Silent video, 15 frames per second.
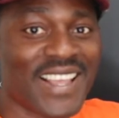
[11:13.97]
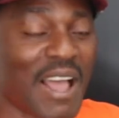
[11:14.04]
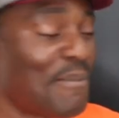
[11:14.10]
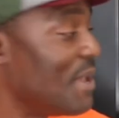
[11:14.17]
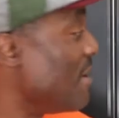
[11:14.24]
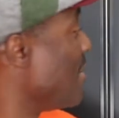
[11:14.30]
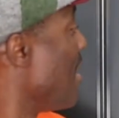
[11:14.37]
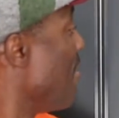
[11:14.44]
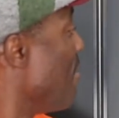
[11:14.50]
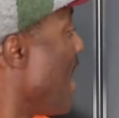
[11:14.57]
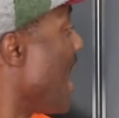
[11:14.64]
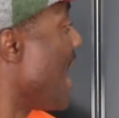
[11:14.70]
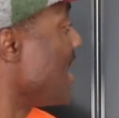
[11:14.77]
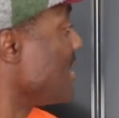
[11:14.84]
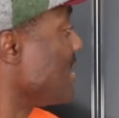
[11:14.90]
I mean,
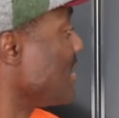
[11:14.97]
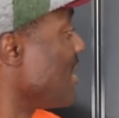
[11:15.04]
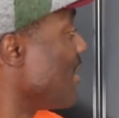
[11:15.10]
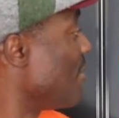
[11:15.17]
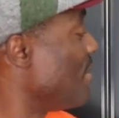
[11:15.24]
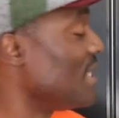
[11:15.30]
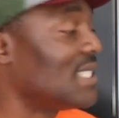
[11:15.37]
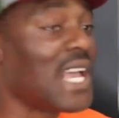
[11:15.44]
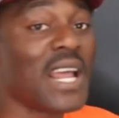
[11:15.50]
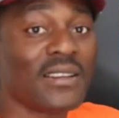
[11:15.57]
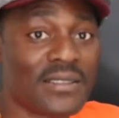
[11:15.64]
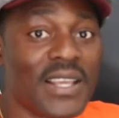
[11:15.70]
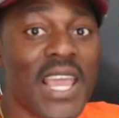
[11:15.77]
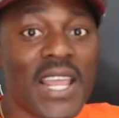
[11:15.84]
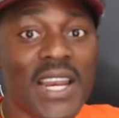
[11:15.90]
my x is going to be tan
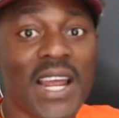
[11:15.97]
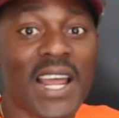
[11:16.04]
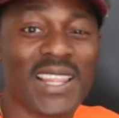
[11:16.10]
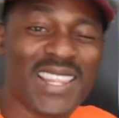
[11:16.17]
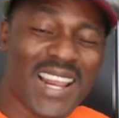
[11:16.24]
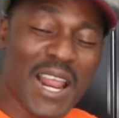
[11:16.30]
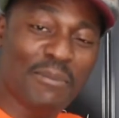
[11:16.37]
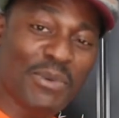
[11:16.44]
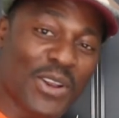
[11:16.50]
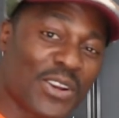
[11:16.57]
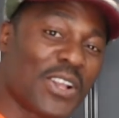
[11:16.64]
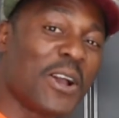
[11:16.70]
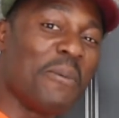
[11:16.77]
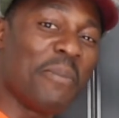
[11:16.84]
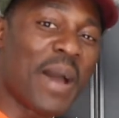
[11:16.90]
theta, and then I'm going
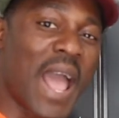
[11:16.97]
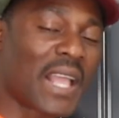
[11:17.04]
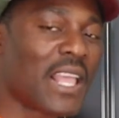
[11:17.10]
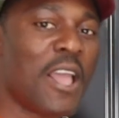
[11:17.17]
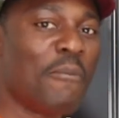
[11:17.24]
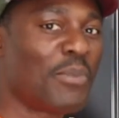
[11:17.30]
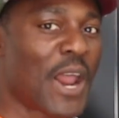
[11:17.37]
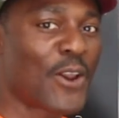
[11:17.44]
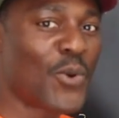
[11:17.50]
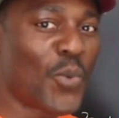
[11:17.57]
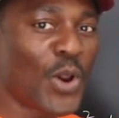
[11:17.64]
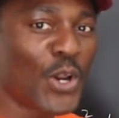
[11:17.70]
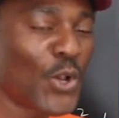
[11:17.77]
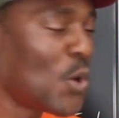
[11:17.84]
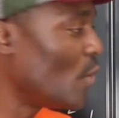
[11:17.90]
to come back. But I don't
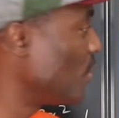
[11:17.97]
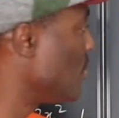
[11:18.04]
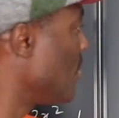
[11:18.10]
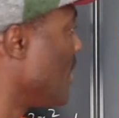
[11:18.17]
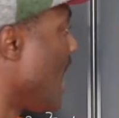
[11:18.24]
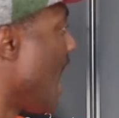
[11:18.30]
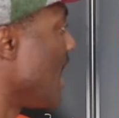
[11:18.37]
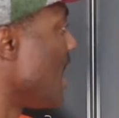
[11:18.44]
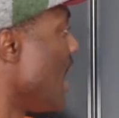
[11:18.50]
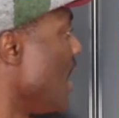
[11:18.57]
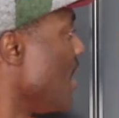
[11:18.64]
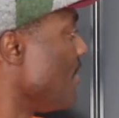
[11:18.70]
want to go through that.